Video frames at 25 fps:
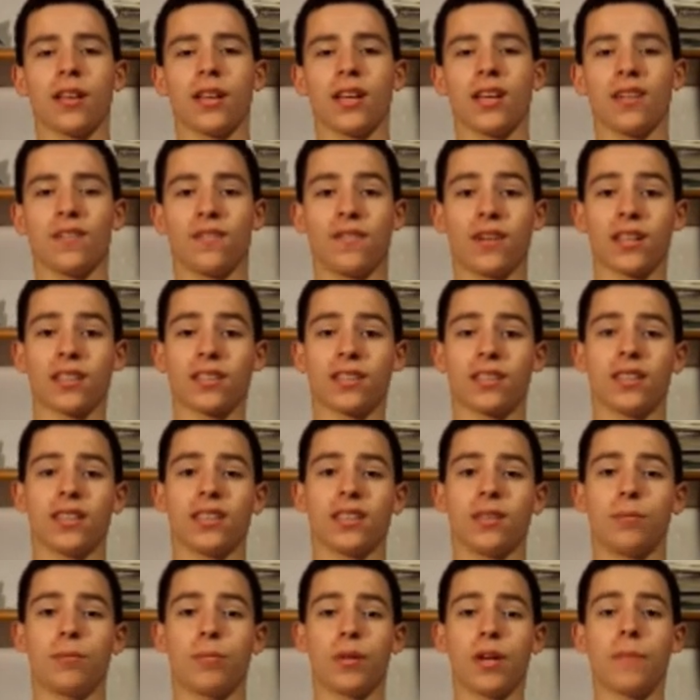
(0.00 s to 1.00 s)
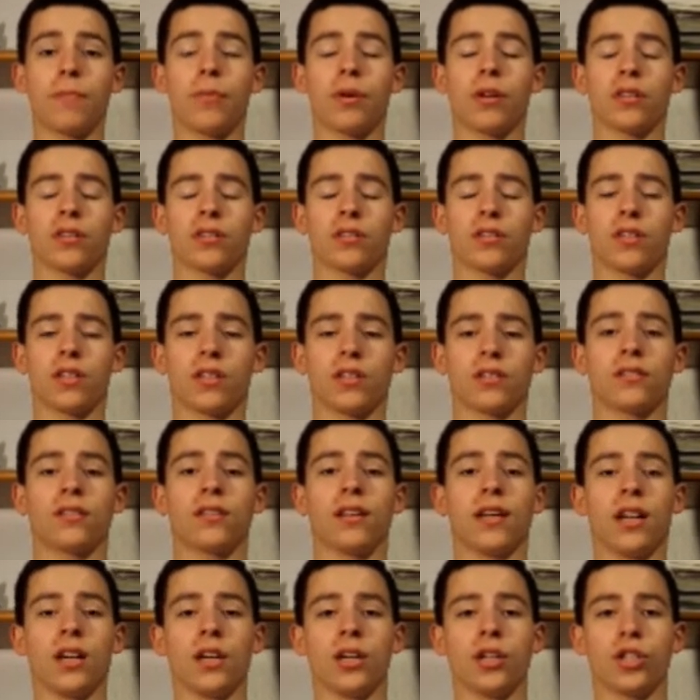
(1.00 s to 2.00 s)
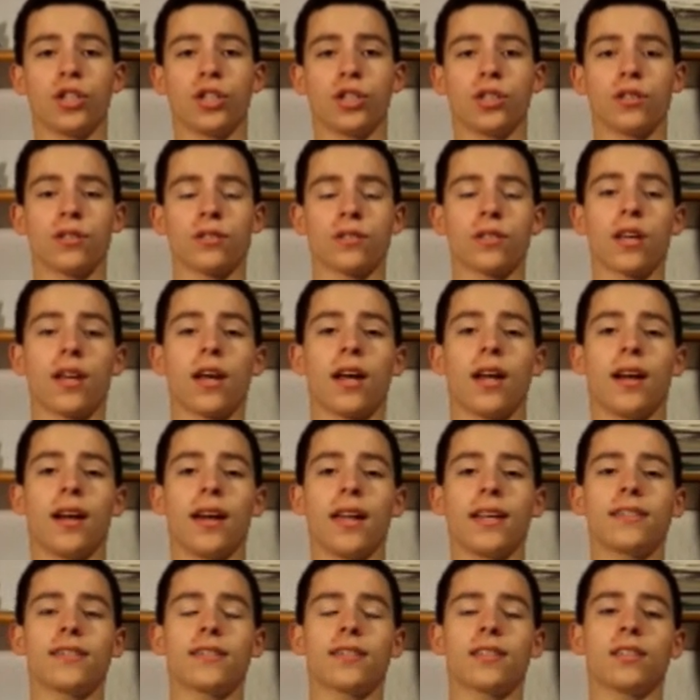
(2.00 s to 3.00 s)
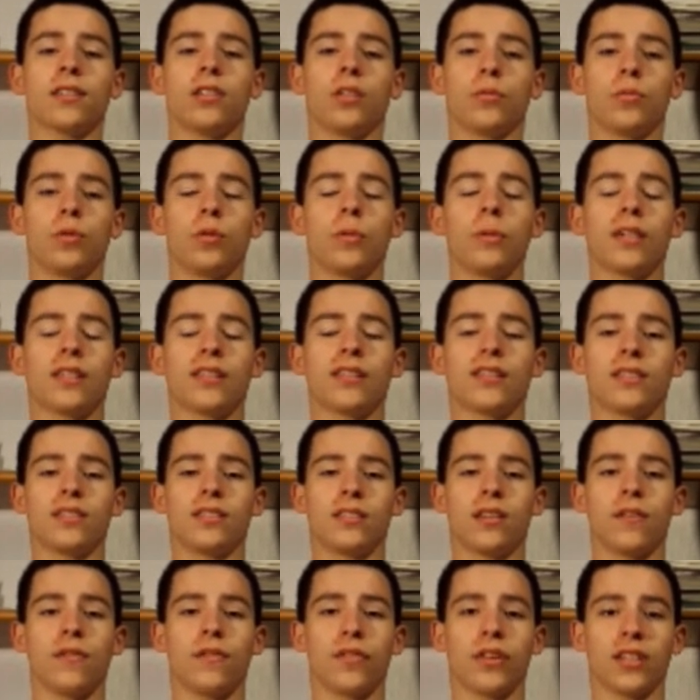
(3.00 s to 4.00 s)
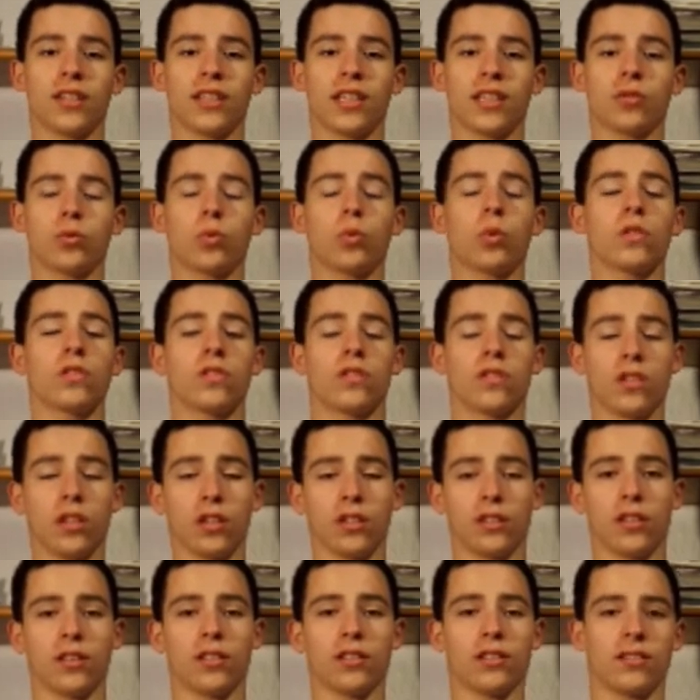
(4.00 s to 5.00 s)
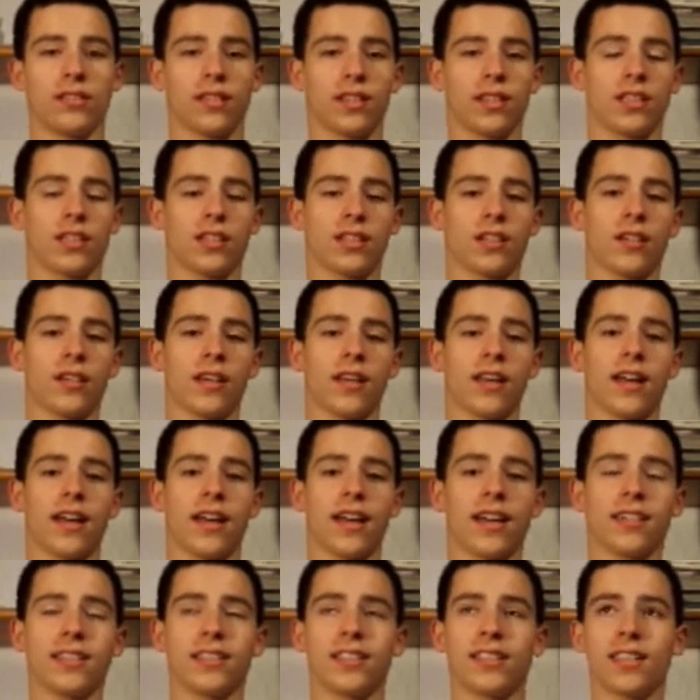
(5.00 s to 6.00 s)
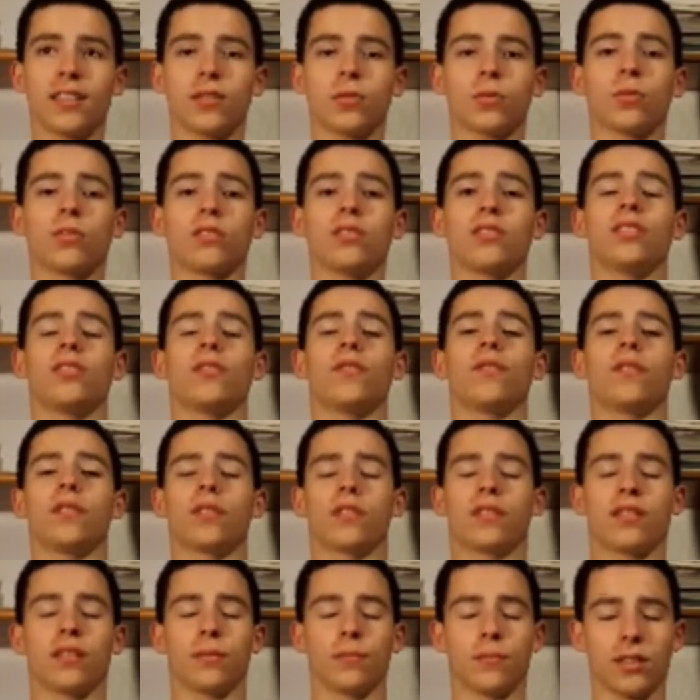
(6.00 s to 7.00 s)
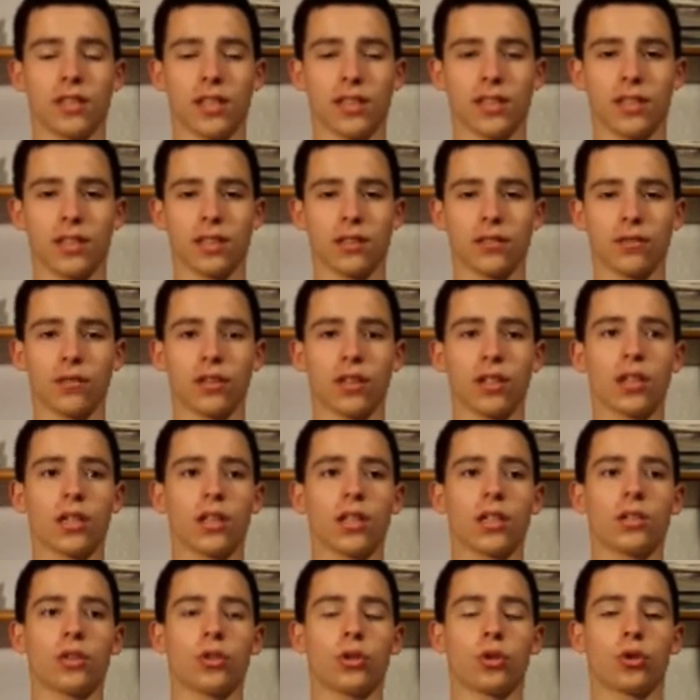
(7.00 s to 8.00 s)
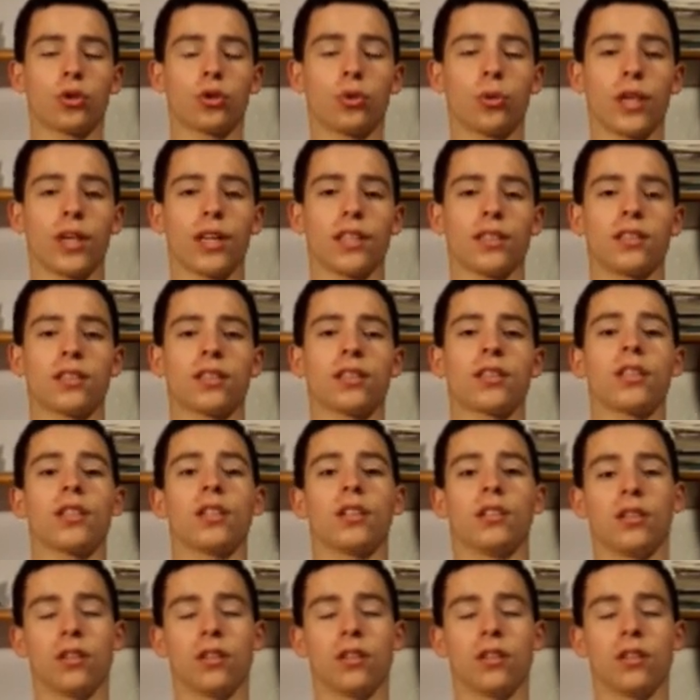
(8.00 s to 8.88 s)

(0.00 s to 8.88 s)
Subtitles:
In fact, the Pepper's Ghost illusion lets the public see something that was not on stage, and that was the first tentative to create an